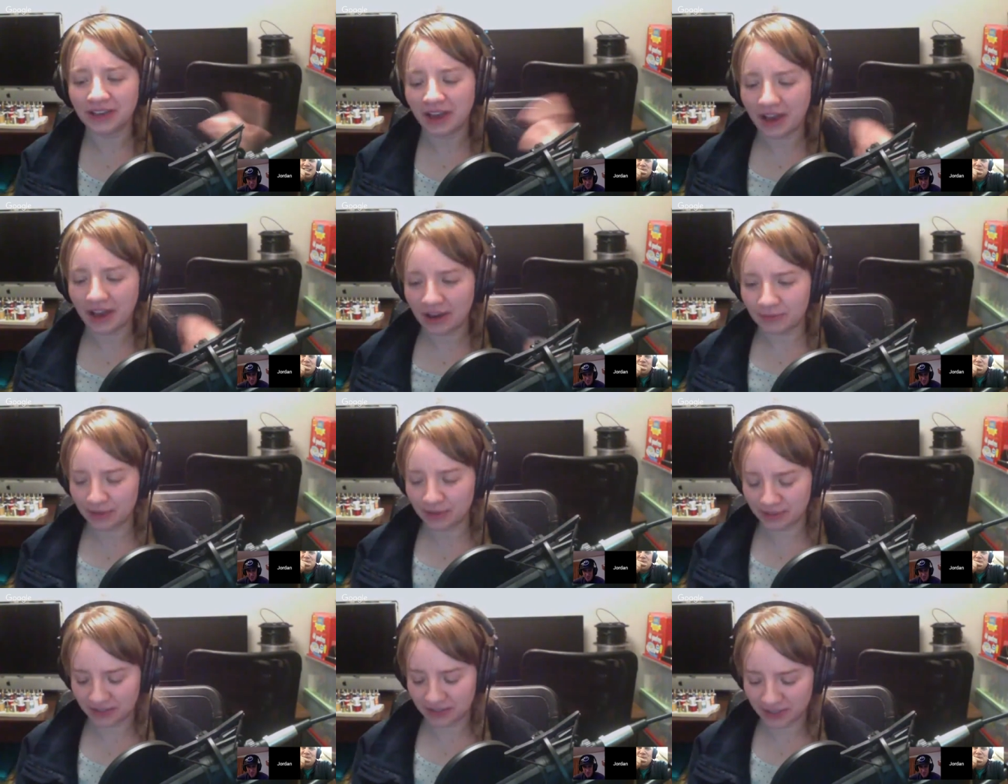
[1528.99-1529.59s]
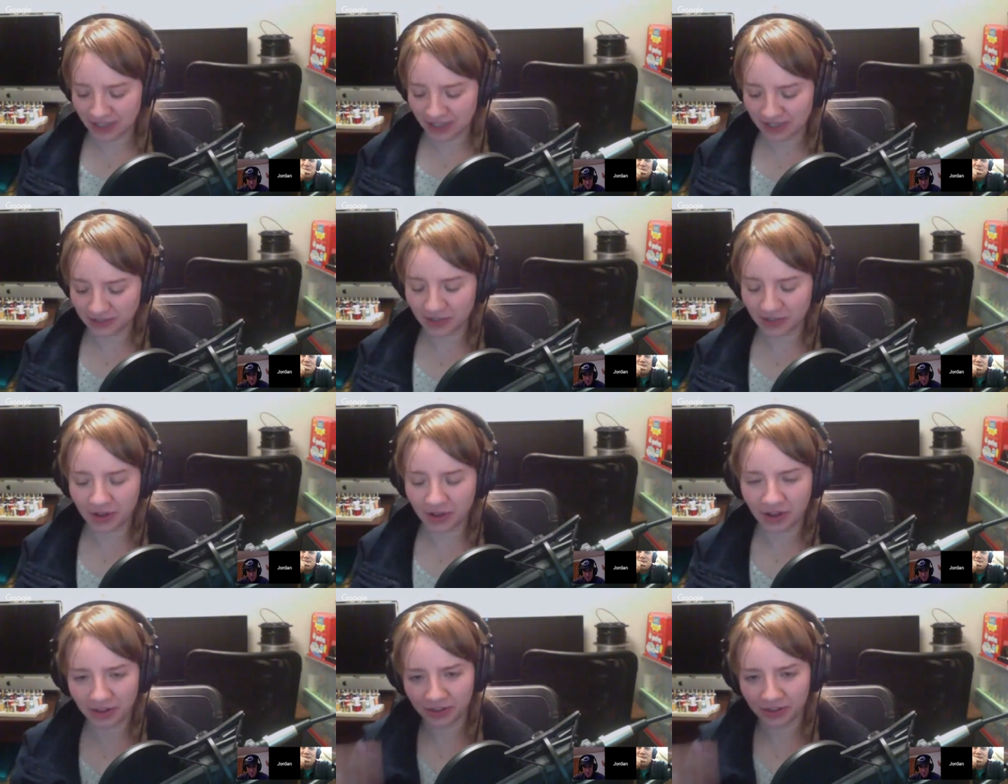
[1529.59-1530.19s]
because he has a
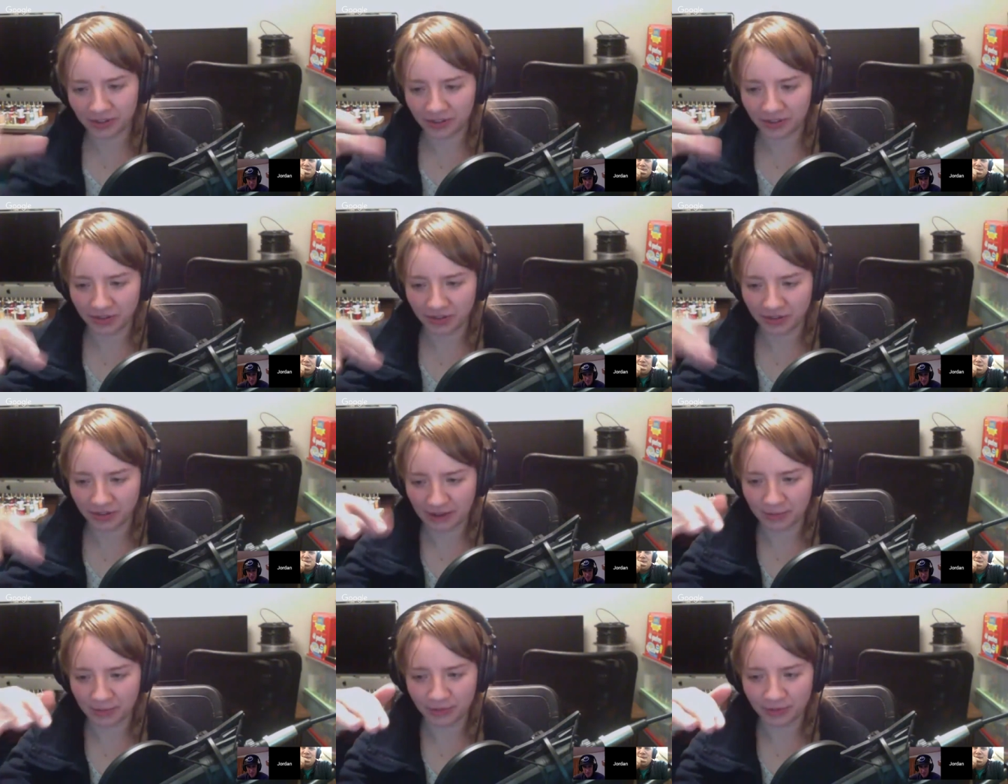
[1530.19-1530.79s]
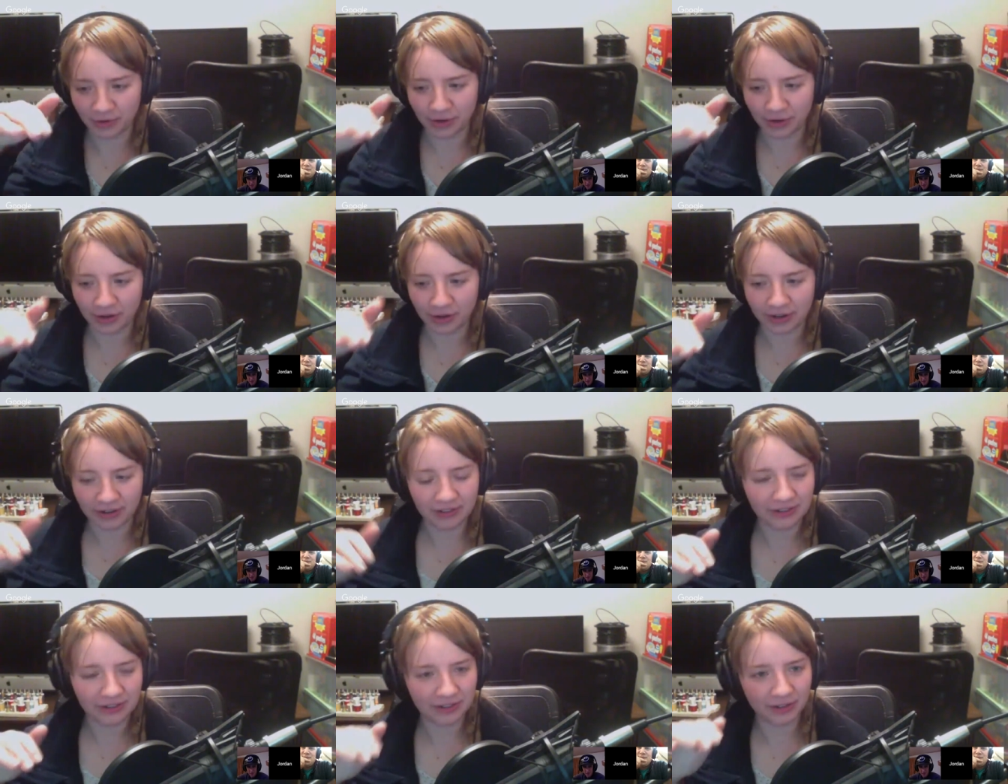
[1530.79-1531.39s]
hologram of her
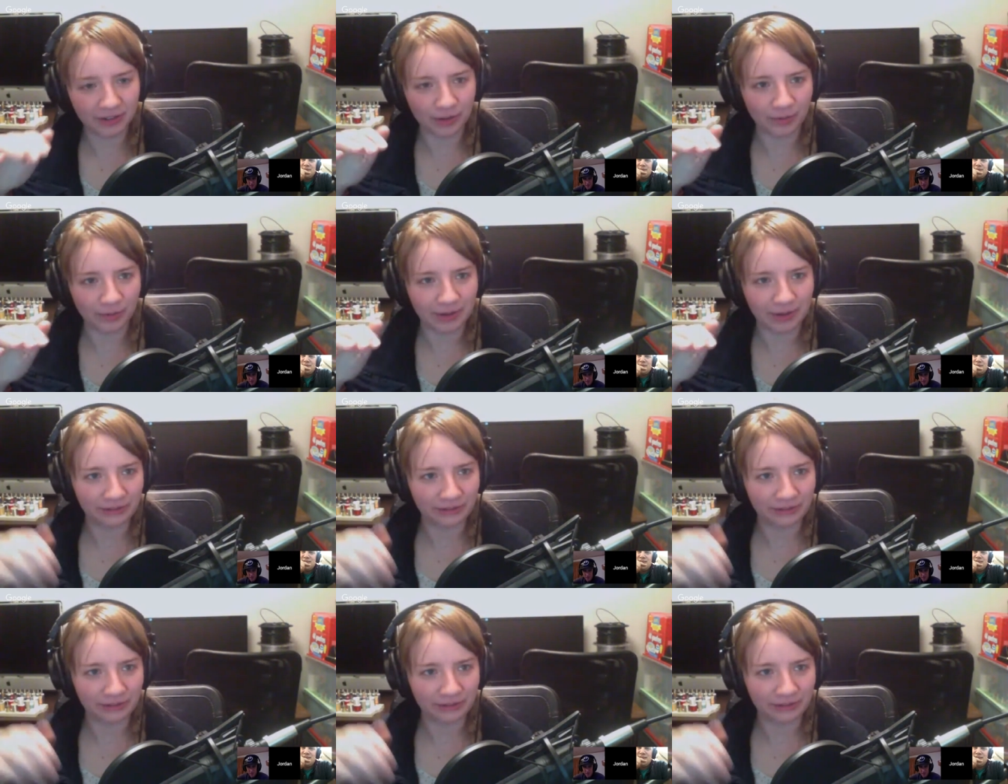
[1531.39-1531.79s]
or whatever.